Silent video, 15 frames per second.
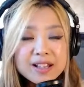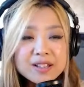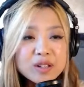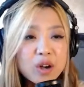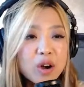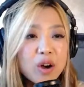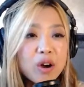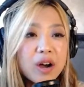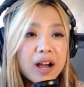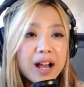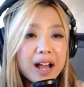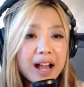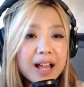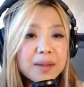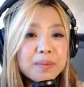So
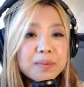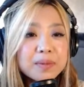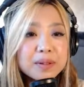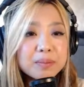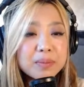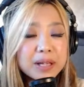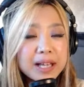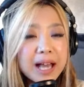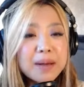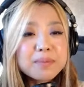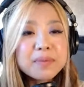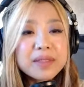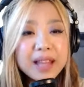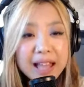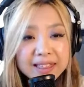I
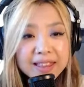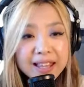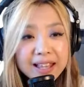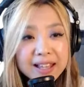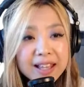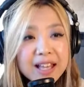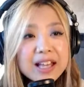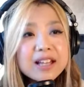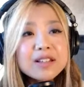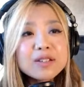become nothing,